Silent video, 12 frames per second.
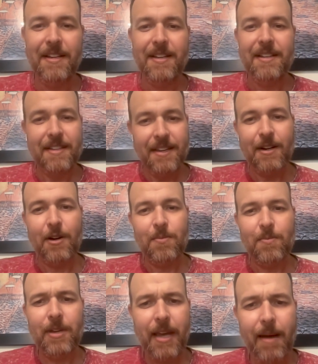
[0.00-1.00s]
You know,
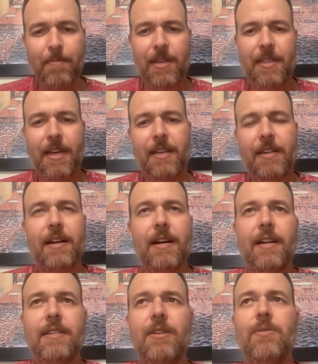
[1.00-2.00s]
be happy that
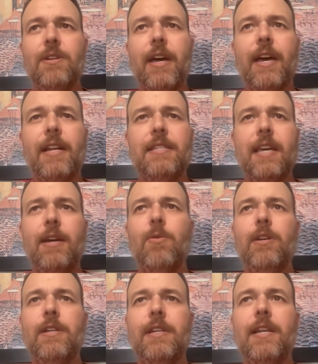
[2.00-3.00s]
uh, you you had a day where
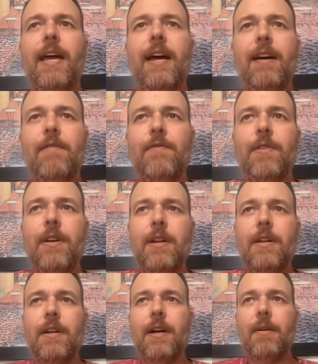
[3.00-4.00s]
you didn't have
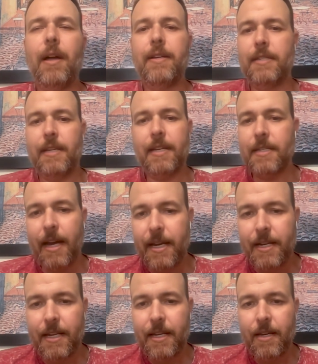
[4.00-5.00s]
uh,
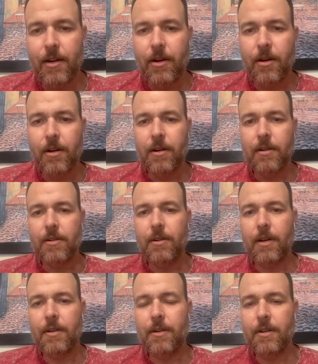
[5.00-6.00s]
anxiety or
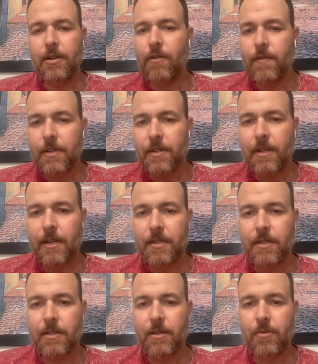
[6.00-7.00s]
uh,
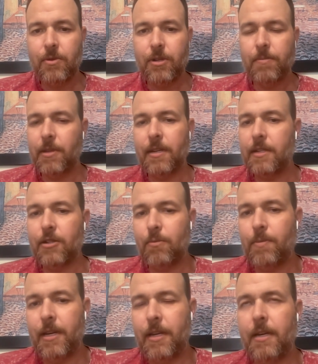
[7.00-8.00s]
nervousness to something that
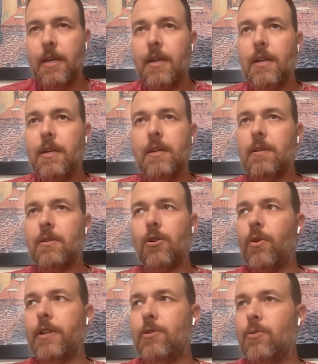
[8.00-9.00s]
should be
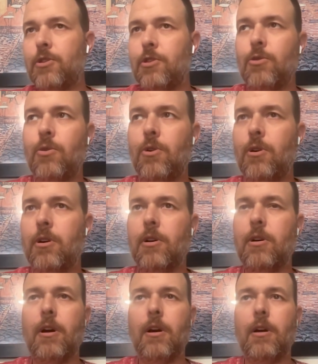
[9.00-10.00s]
going to a
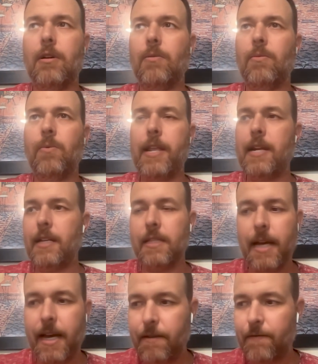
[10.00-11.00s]
store or waiting in
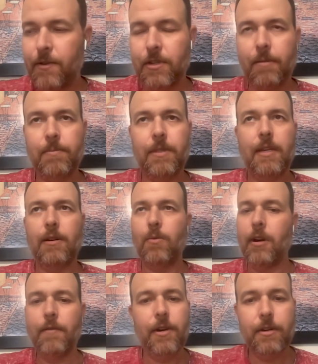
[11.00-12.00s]
line for something or
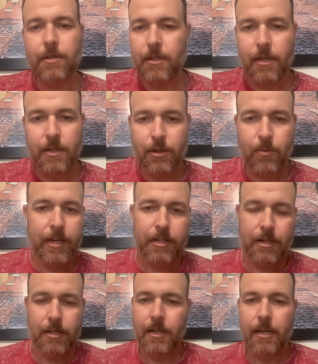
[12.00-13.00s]
whatever your
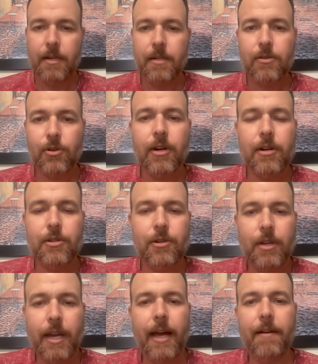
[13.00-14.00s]
situation is that triggers you
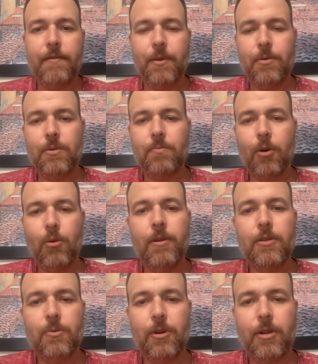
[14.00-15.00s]
to have those
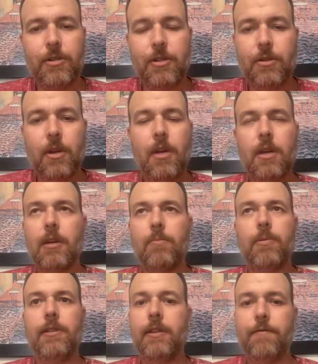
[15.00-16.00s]
moments where you just
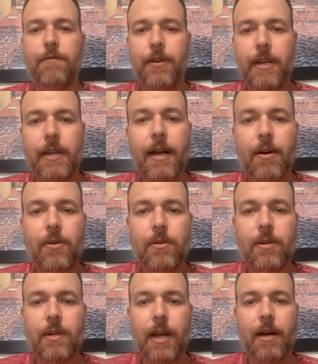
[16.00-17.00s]
completely freak
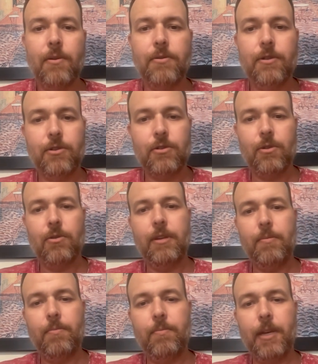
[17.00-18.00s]
out now they're
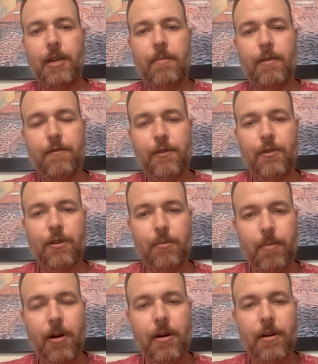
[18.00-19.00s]
slowly becoming further
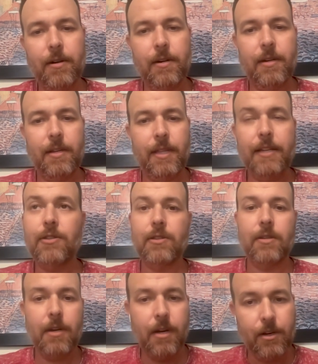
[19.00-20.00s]
apart and
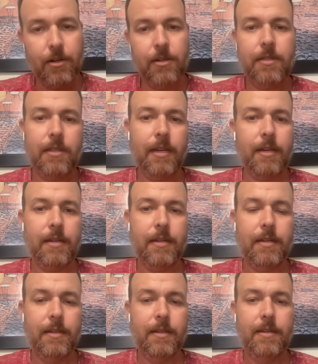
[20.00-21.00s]
that's a good thing
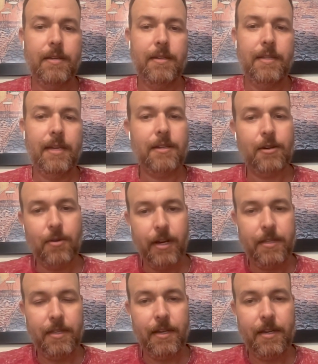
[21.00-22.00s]
that's a
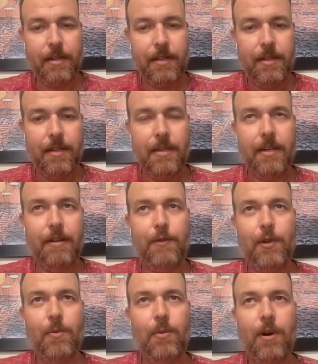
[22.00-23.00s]
great thing and if
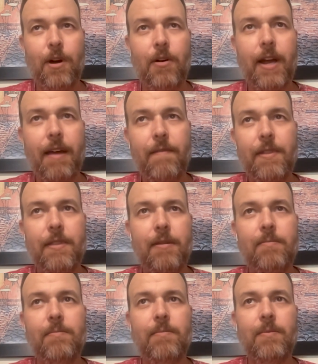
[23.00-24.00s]
you are having
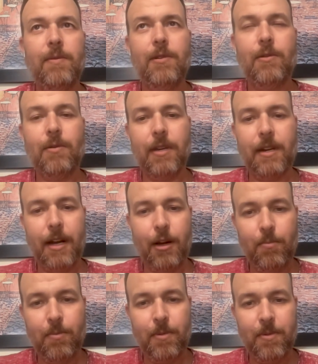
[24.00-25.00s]
them you get
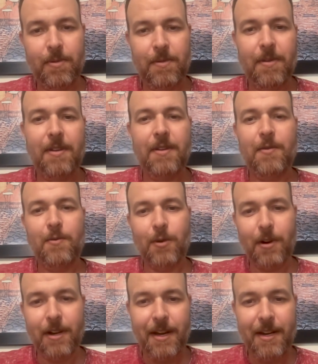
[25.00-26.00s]
help
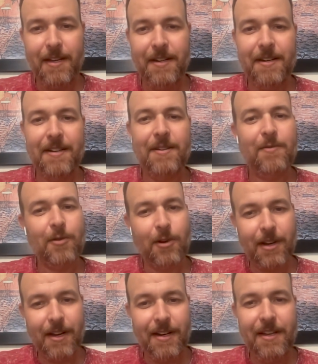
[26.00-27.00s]
work on it work on it